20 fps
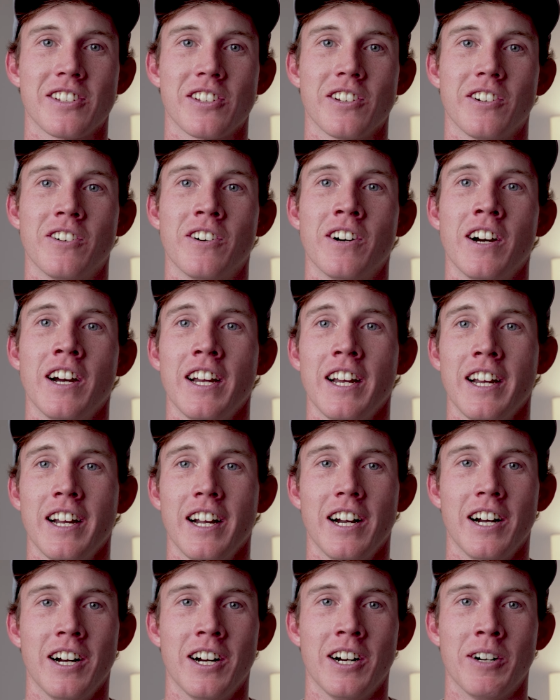So
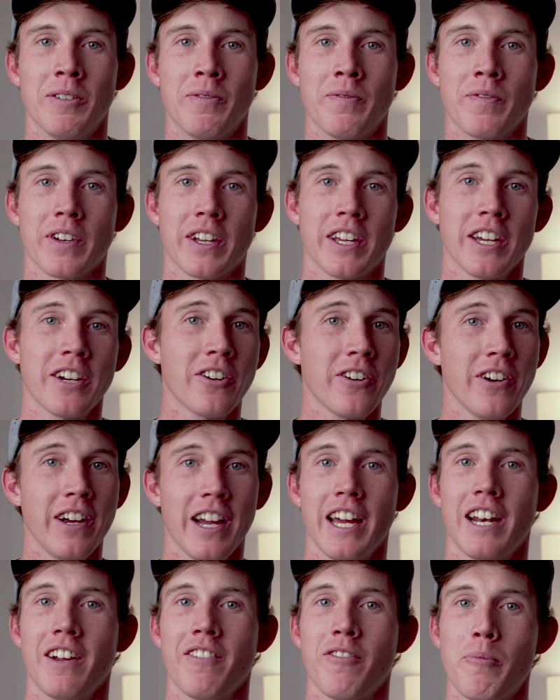get
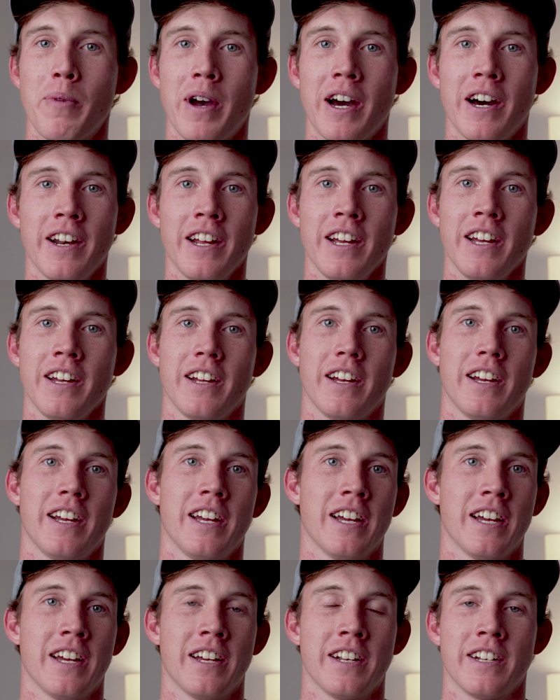creative about it
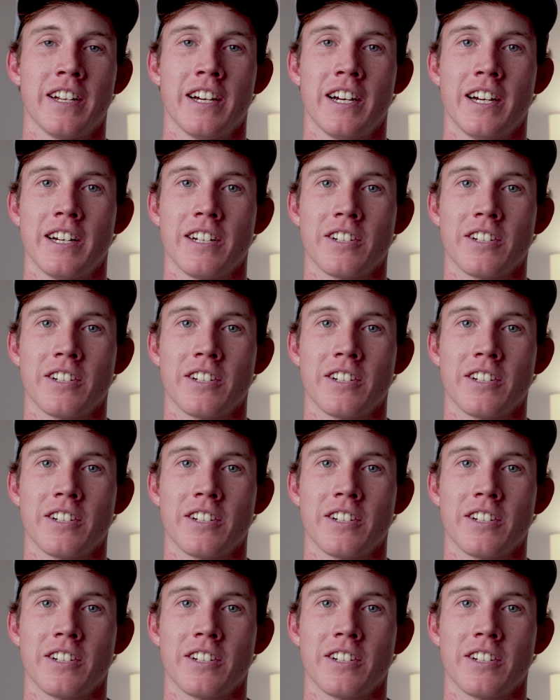and